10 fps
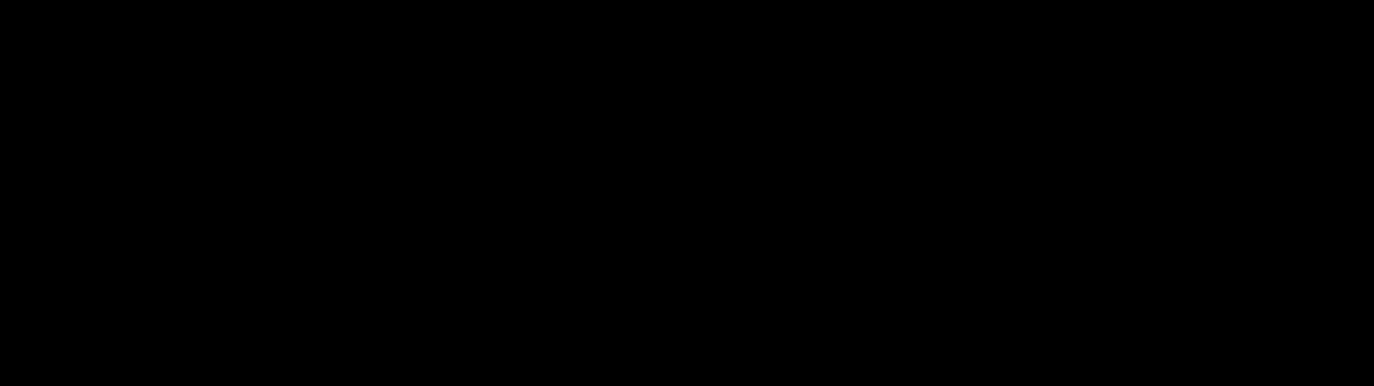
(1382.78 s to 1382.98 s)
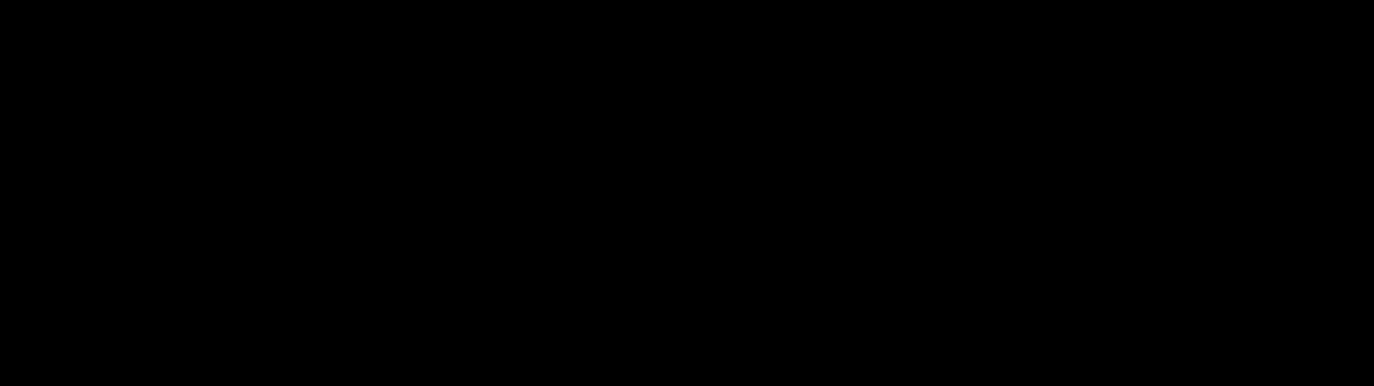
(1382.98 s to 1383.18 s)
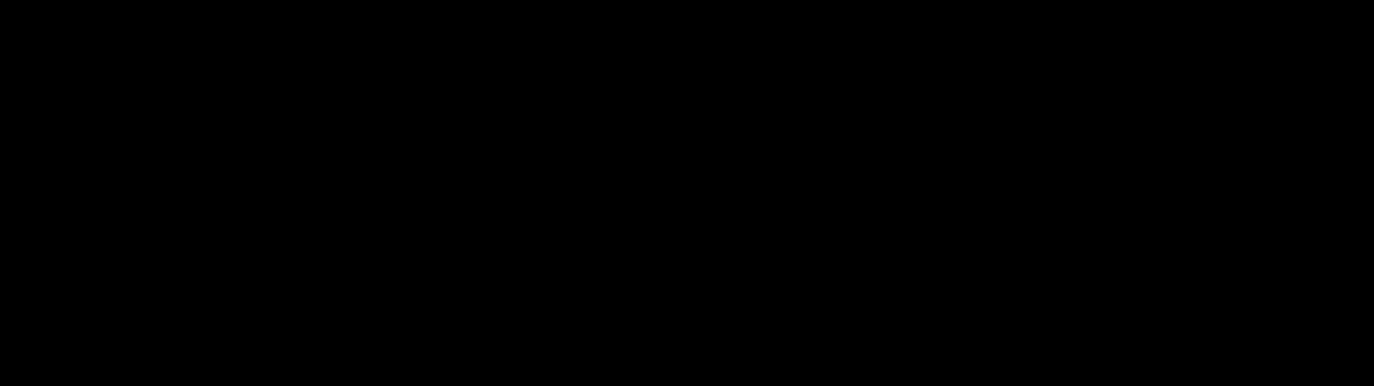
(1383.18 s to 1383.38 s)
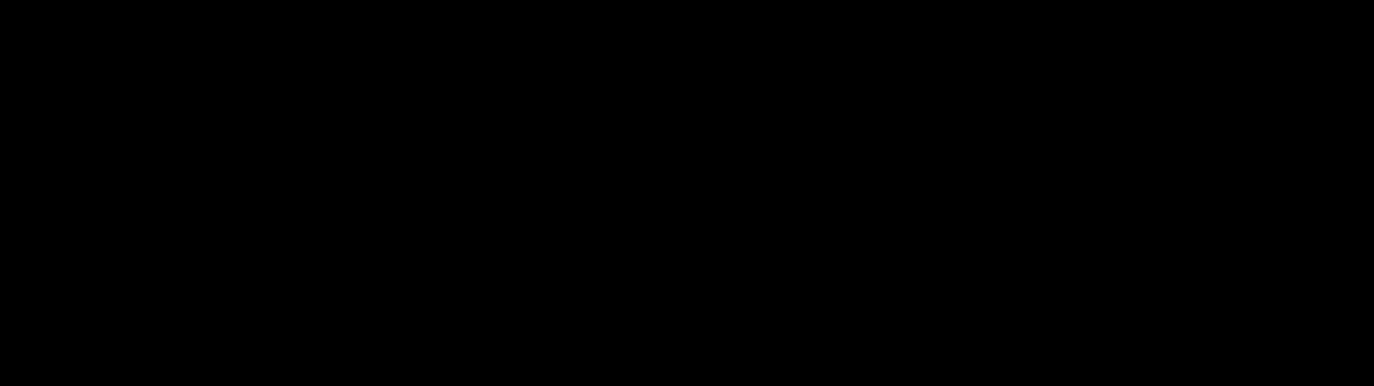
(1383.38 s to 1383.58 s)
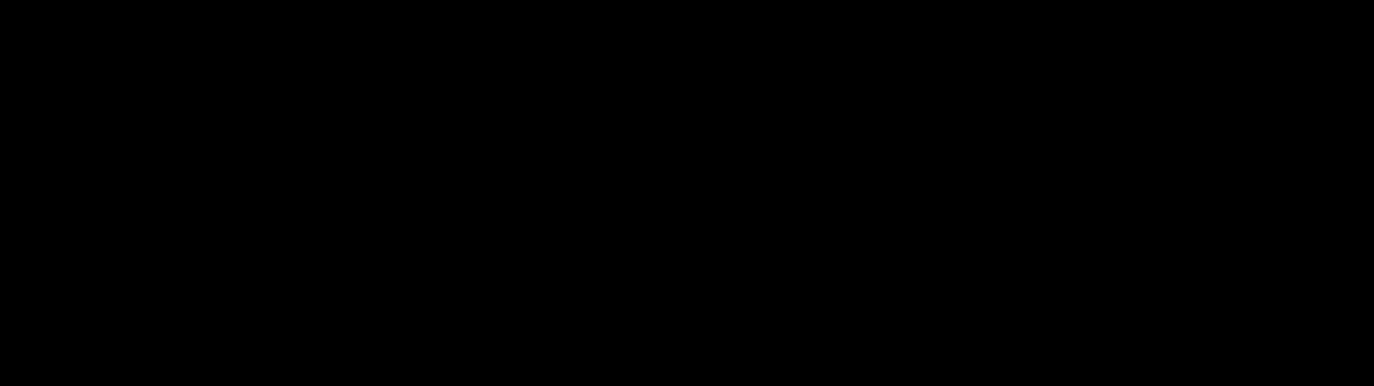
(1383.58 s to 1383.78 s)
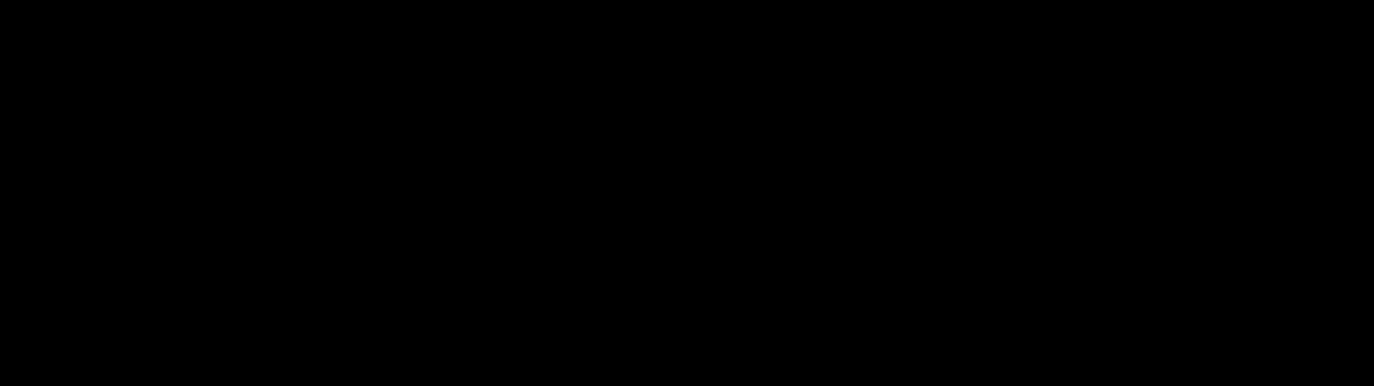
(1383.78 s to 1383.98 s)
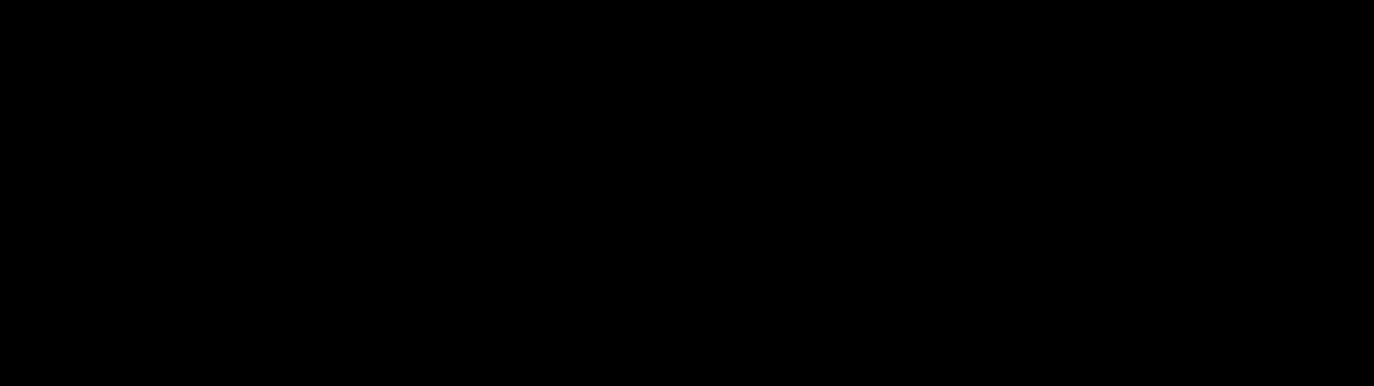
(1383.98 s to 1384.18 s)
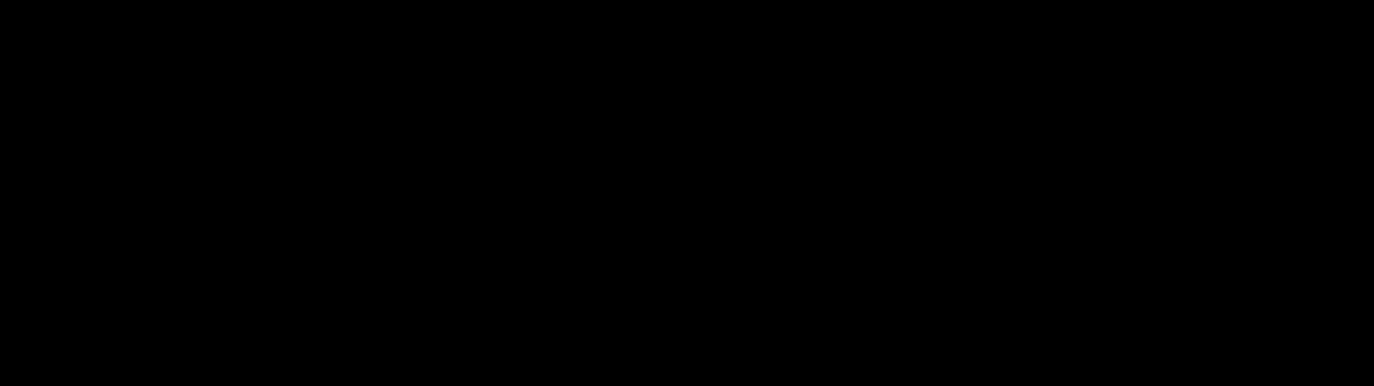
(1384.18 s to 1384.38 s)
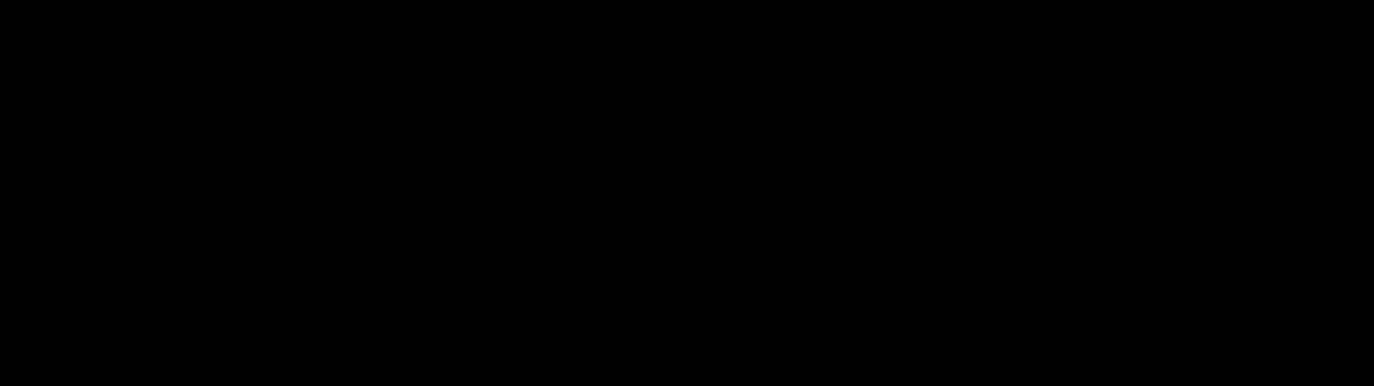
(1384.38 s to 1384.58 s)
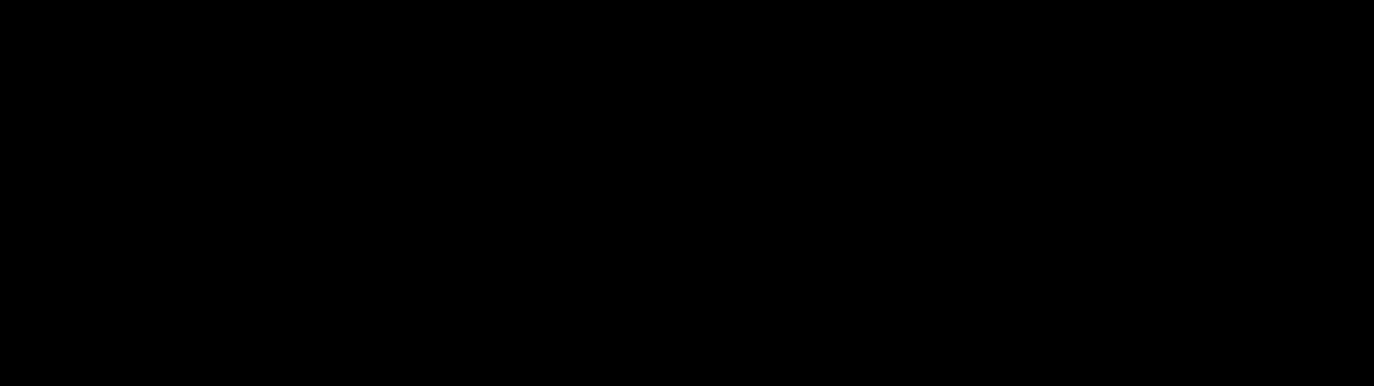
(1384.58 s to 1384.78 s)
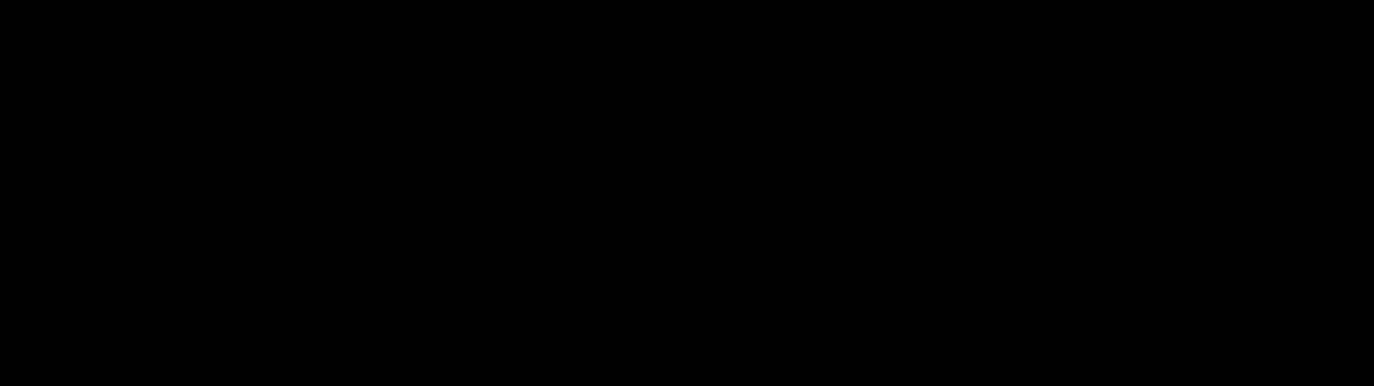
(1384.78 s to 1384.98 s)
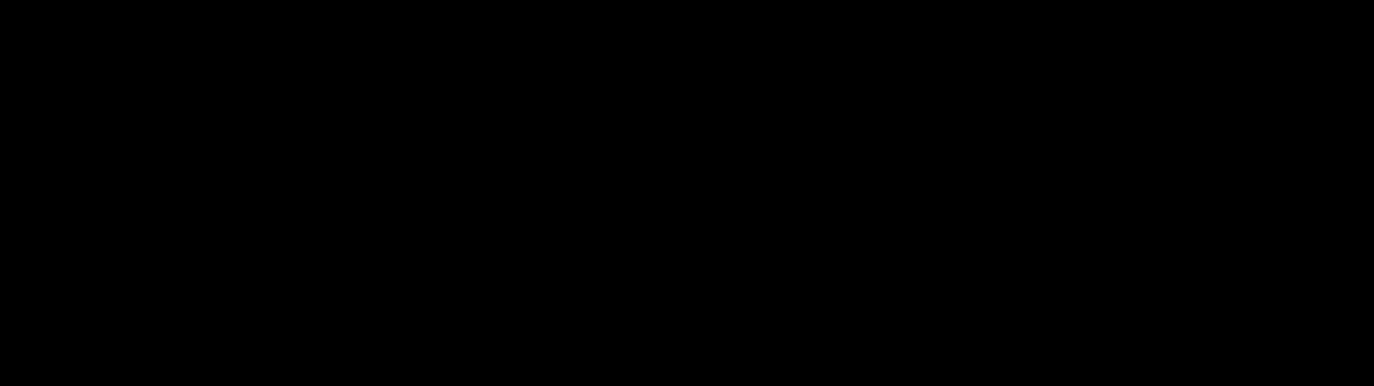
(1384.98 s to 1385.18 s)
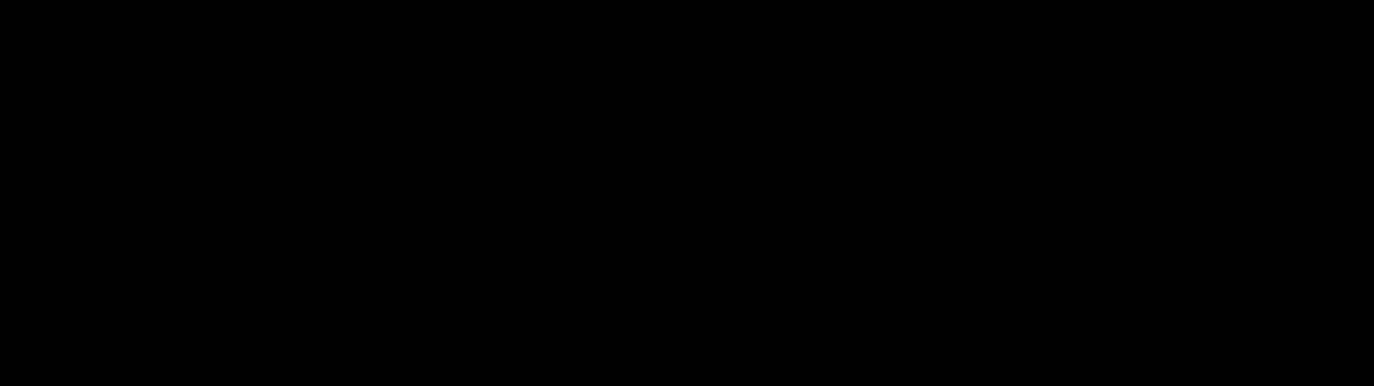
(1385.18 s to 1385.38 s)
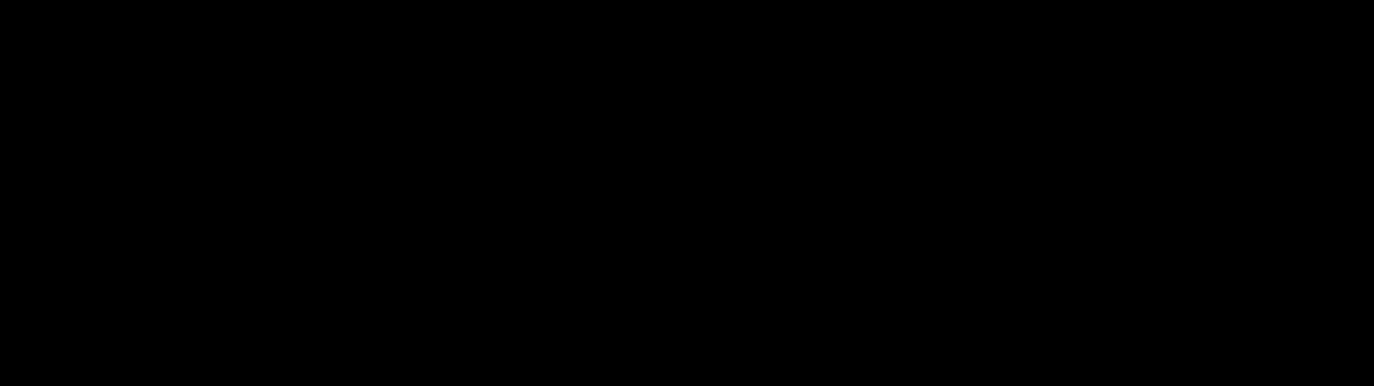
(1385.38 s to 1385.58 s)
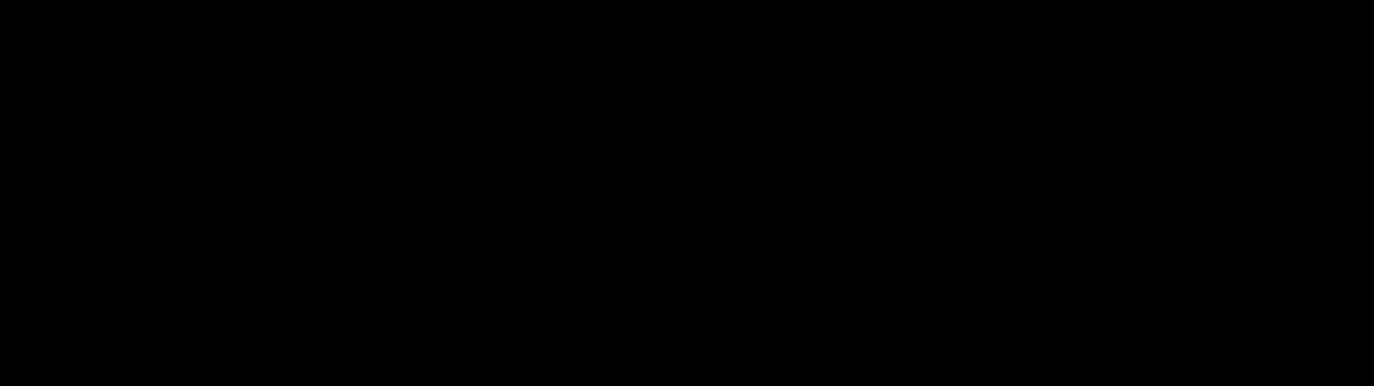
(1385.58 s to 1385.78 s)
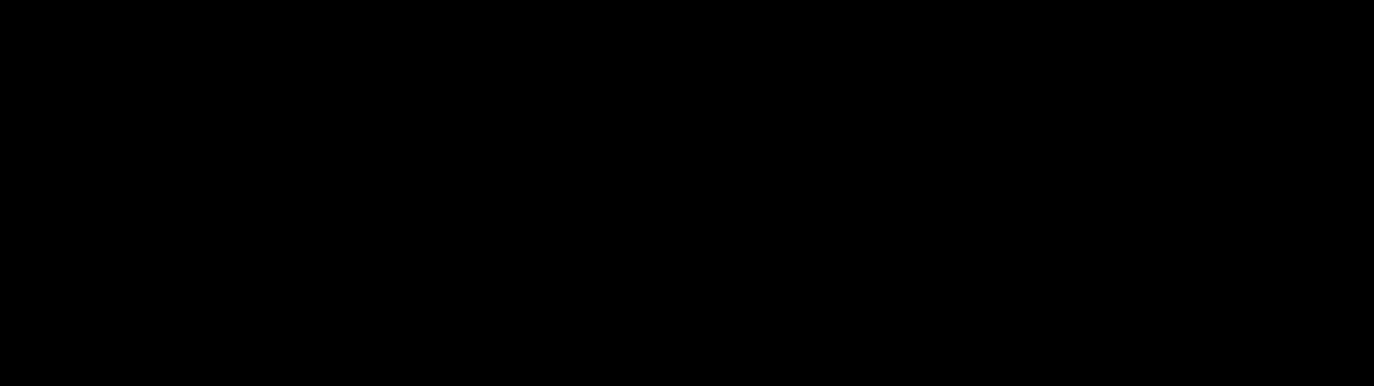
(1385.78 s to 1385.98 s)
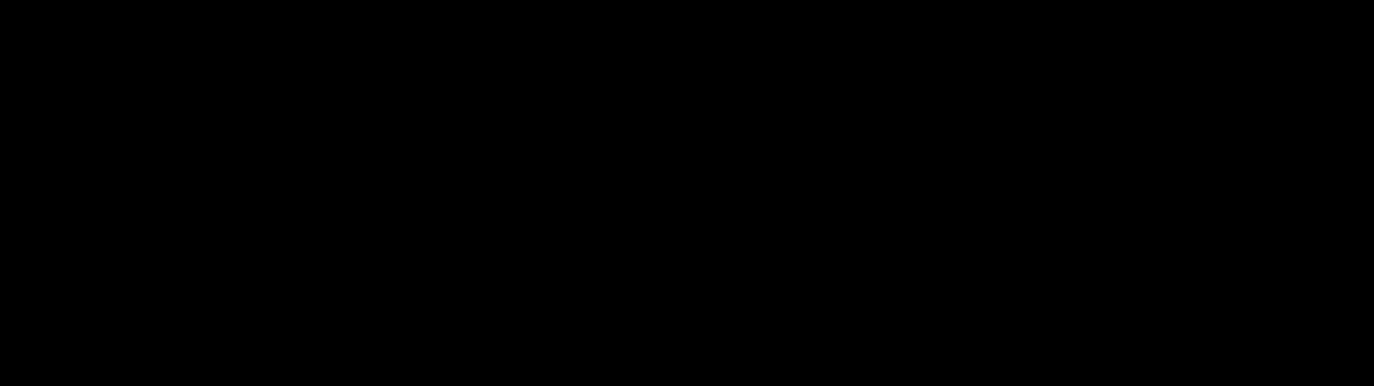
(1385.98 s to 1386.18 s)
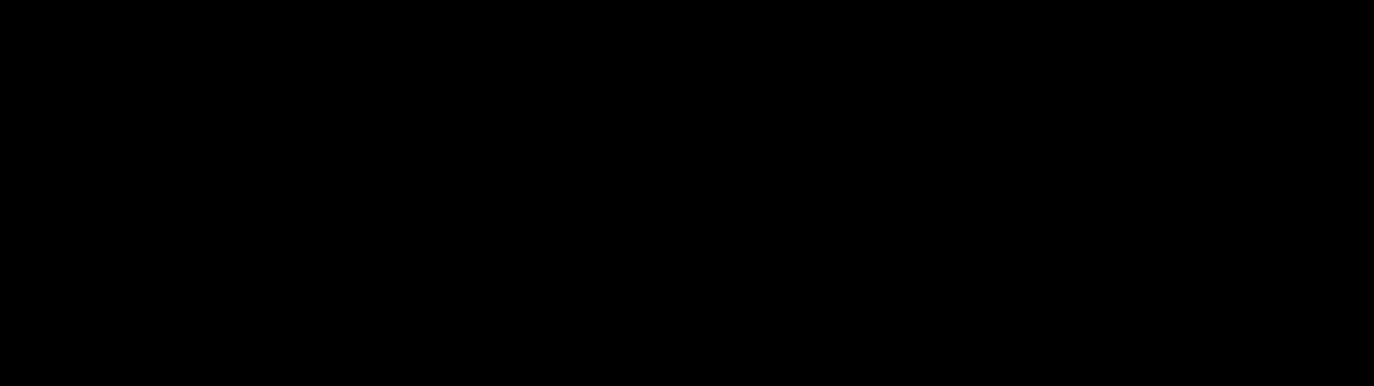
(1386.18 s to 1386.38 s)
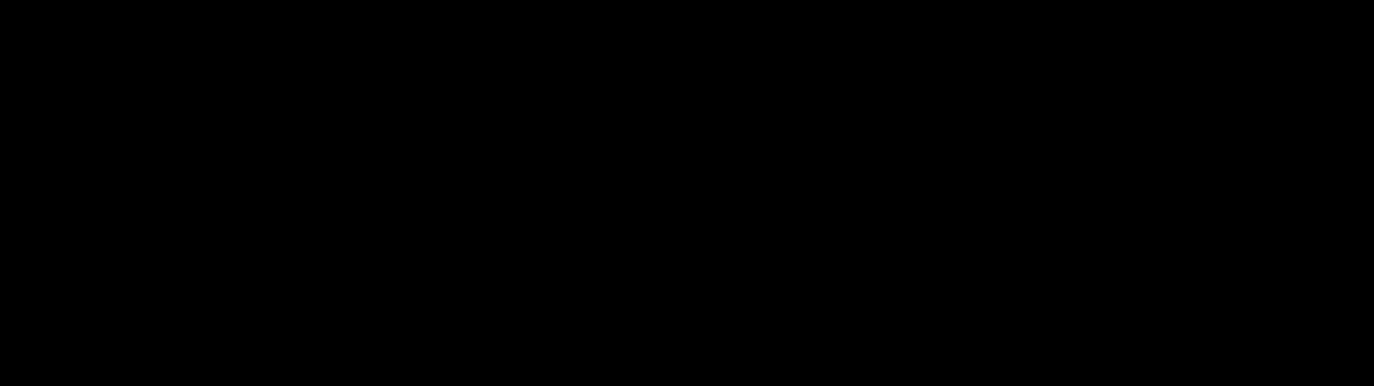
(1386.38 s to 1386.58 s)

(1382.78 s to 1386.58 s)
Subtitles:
[unreadable: no face in view]